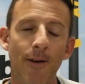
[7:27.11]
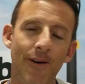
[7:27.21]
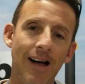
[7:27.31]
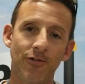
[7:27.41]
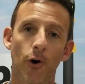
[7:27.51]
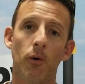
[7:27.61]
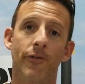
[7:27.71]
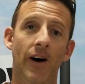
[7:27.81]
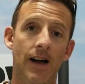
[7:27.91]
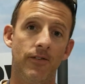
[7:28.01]
fast forward
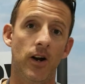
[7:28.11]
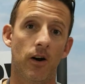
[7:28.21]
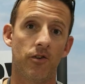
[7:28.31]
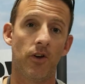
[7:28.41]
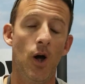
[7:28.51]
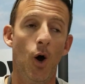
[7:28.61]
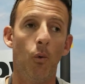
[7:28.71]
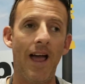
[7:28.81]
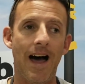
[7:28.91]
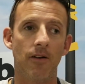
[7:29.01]
five years
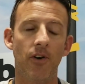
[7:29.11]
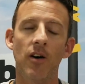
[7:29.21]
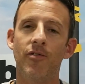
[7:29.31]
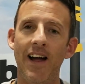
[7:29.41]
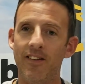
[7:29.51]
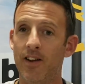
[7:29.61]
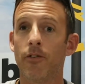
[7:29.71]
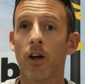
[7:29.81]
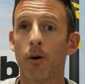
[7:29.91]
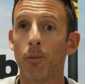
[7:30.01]
we have events
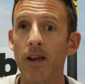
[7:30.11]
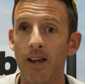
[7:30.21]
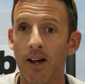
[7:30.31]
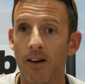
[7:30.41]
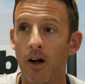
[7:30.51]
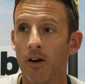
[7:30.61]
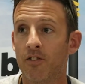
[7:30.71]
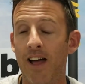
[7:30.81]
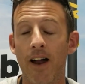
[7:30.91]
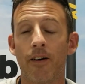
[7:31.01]
every other weekend on a
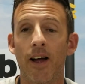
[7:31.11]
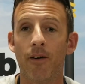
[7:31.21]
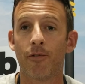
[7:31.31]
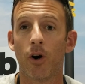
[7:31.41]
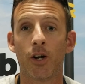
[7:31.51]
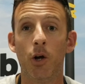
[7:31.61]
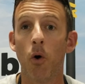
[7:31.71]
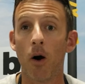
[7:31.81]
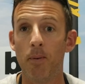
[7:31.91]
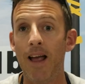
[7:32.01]
Saturday for a
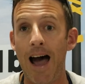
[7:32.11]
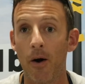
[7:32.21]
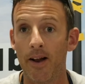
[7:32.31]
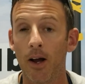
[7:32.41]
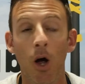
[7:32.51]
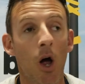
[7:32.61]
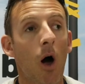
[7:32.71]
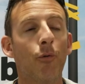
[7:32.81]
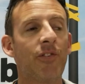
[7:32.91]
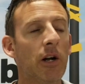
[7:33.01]
QRP outing
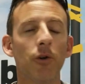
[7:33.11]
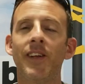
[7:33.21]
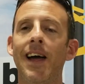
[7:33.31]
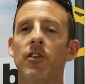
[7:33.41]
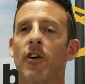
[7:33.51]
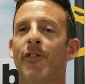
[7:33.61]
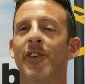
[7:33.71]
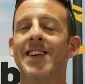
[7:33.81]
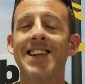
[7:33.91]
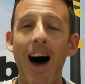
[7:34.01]
field days are
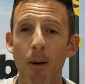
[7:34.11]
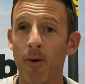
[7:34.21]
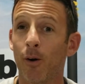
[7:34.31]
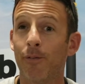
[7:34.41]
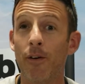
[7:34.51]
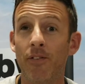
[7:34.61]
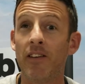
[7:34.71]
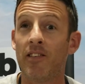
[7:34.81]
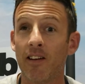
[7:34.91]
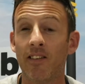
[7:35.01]
phenomenal 50
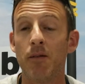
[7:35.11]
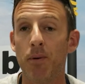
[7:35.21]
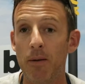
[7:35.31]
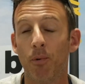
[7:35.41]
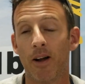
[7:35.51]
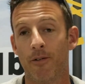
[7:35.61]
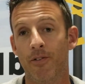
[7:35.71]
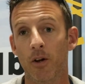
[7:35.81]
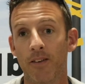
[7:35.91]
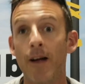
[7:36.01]
60 people at a
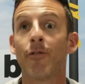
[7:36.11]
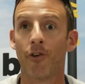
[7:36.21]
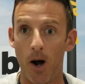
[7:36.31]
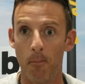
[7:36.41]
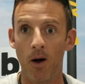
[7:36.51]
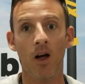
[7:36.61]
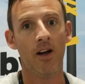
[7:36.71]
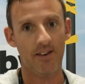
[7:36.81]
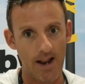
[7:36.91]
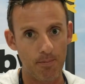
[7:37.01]
field day from
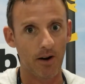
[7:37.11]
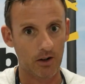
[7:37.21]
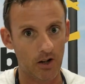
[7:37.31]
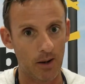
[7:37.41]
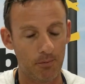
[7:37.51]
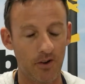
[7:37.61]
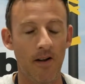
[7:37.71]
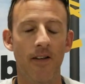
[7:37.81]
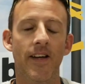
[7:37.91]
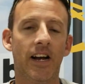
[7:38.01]
neighboring clubs
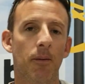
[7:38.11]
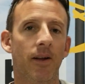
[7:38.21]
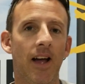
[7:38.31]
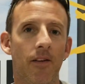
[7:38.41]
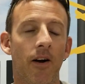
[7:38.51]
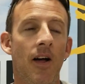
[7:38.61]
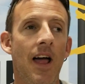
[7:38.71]
that come together